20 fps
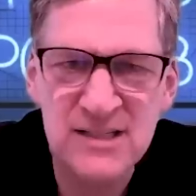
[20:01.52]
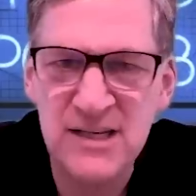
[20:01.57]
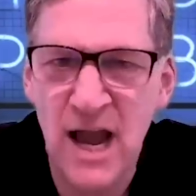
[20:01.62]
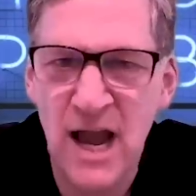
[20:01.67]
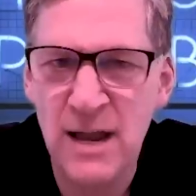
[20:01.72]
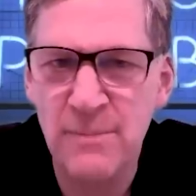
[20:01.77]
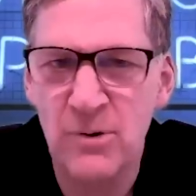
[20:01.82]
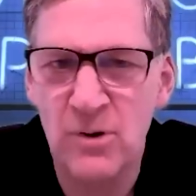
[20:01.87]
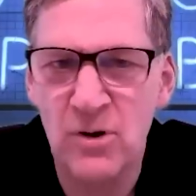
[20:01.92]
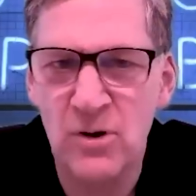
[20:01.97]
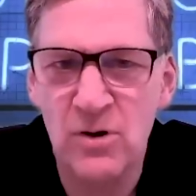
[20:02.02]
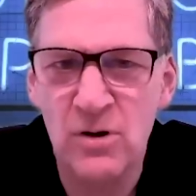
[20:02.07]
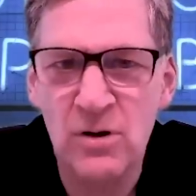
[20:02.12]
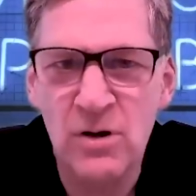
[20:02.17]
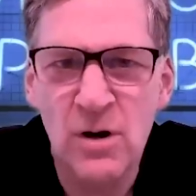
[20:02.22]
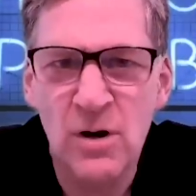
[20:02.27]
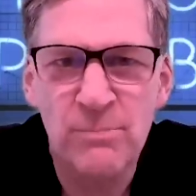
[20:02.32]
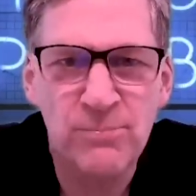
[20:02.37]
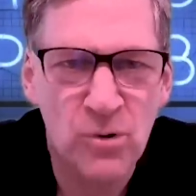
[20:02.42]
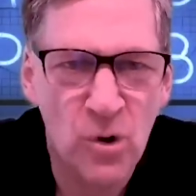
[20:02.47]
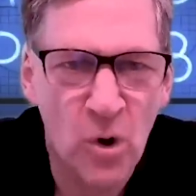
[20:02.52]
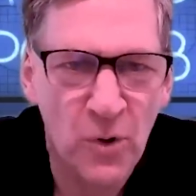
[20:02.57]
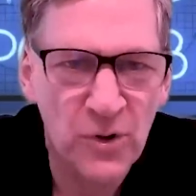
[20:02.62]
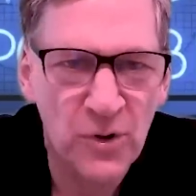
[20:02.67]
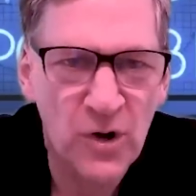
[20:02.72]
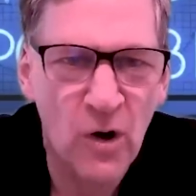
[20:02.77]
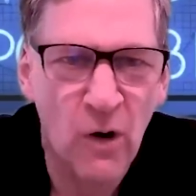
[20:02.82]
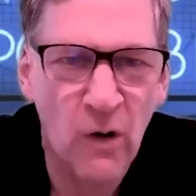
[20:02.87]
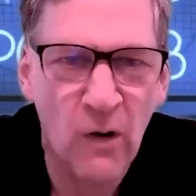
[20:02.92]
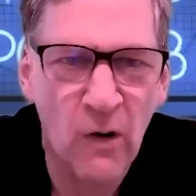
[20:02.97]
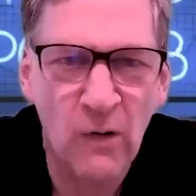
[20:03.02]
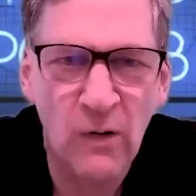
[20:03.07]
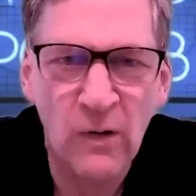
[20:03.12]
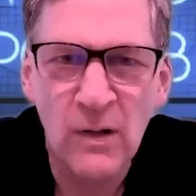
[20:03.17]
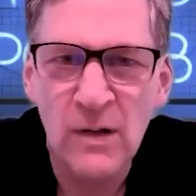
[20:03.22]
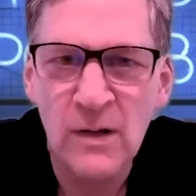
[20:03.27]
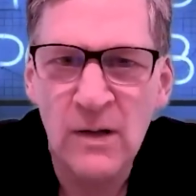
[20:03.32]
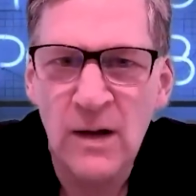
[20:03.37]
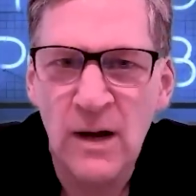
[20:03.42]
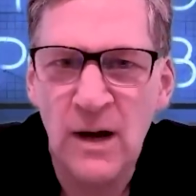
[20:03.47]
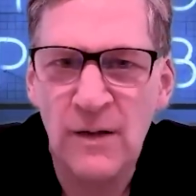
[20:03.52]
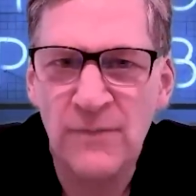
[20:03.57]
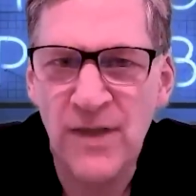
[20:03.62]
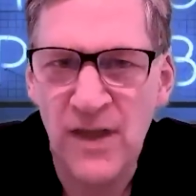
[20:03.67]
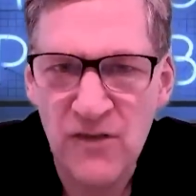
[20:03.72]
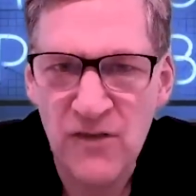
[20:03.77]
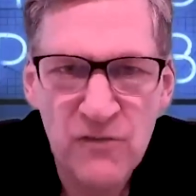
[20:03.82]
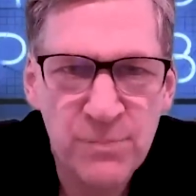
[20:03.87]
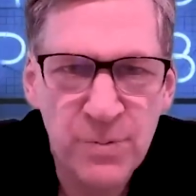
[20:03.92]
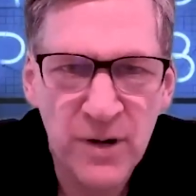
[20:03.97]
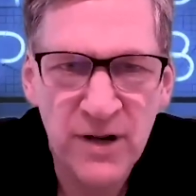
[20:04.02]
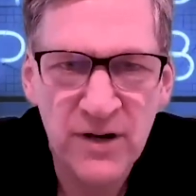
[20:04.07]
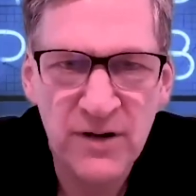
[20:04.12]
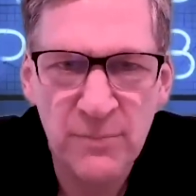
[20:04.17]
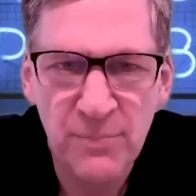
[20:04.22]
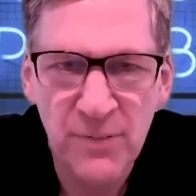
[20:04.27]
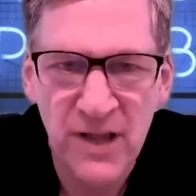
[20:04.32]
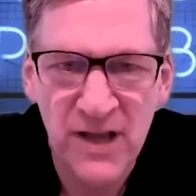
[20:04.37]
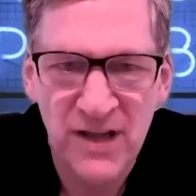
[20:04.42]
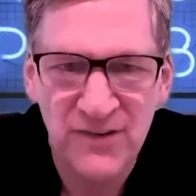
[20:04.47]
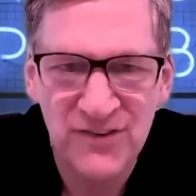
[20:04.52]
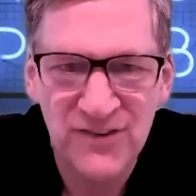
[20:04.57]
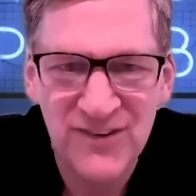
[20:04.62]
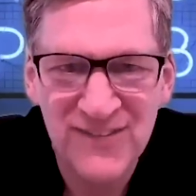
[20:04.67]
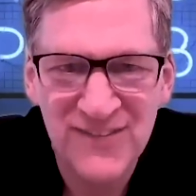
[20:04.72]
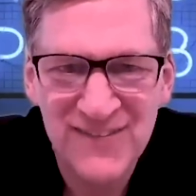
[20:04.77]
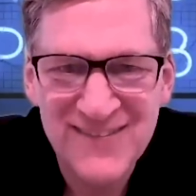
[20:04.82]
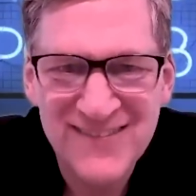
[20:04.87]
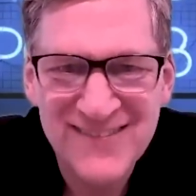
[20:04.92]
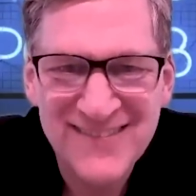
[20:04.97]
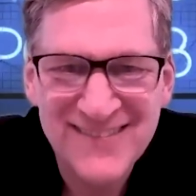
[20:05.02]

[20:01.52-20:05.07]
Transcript: cyber protocol that you've put into place?